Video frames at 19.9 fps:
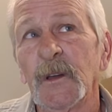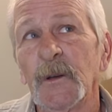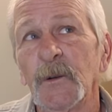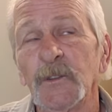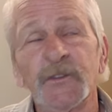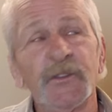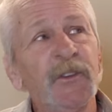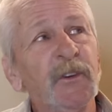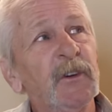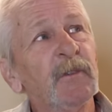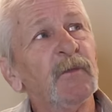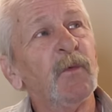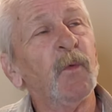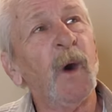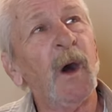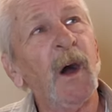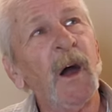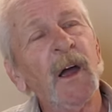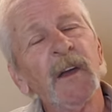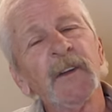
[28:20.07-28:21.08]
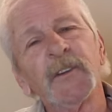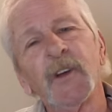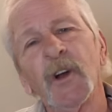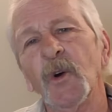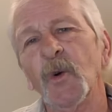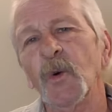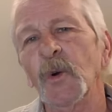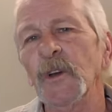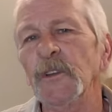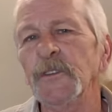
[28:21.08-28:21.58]
Well, Steve, why
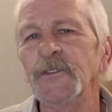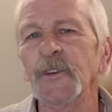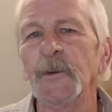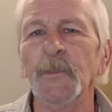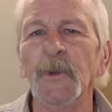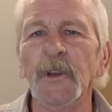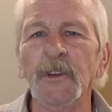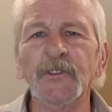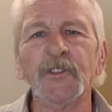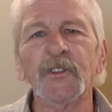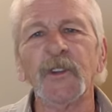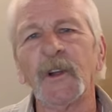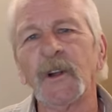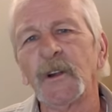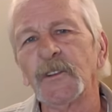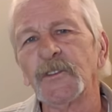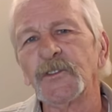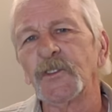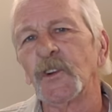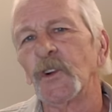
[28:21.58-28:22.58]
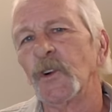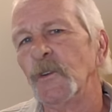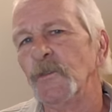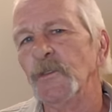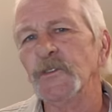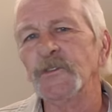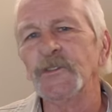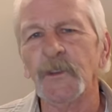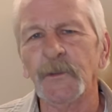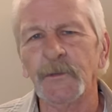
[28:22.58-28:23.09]
go into missionary
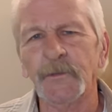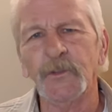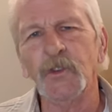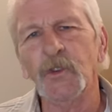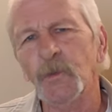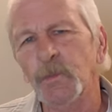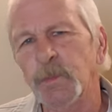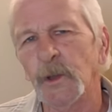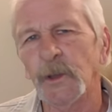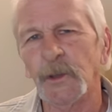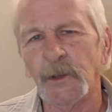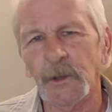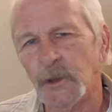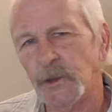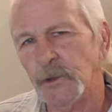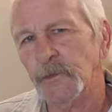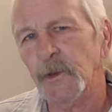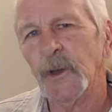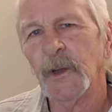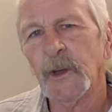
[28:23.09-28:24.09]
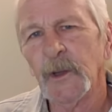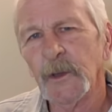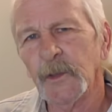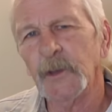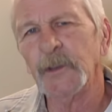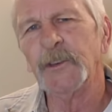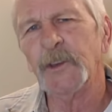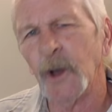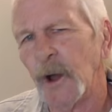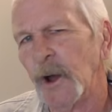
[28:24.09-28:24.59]
service if you believe
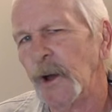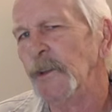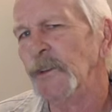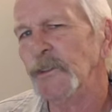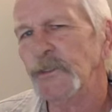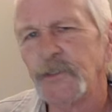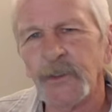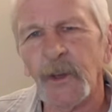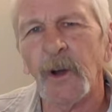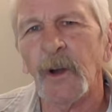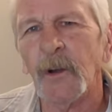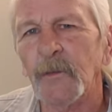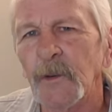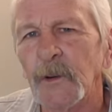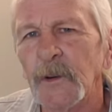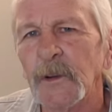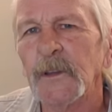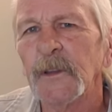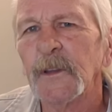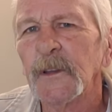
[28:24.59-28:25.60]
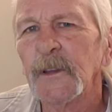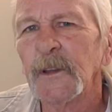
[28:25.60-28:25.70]
that God is sovereign?